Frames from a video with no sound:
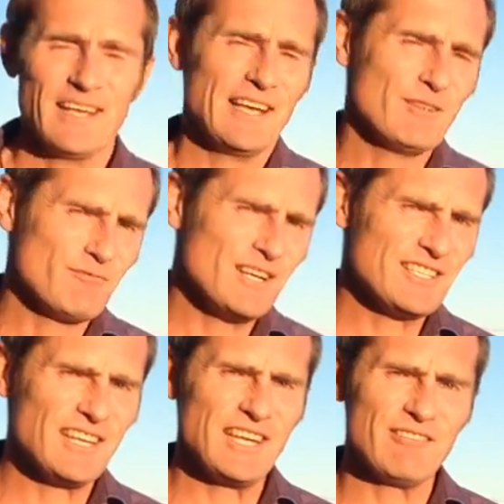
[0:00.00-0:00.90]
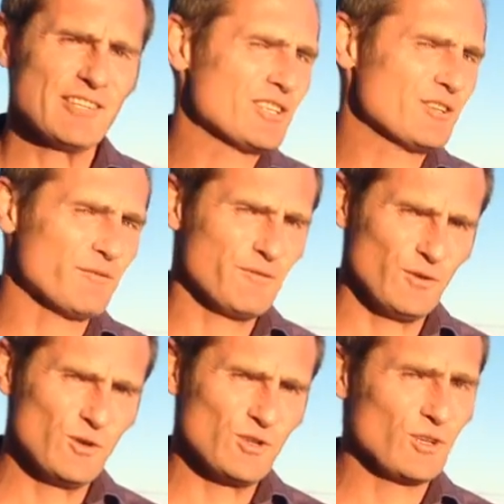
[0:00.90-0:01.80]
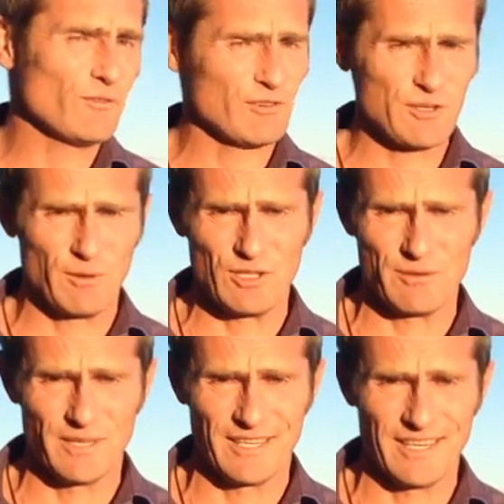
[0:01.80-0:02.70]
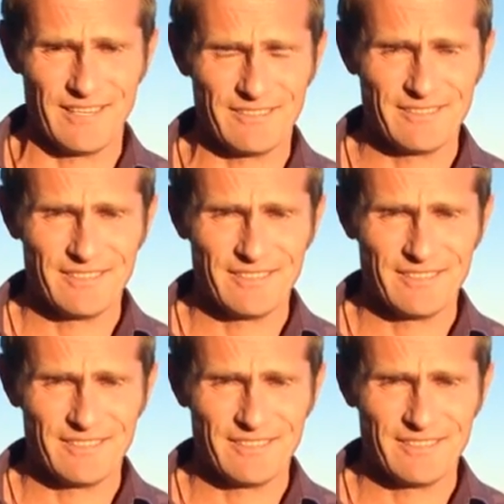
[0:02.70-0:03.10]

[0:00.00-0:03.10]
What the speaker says: And the reason here is the diffusion of responsibility.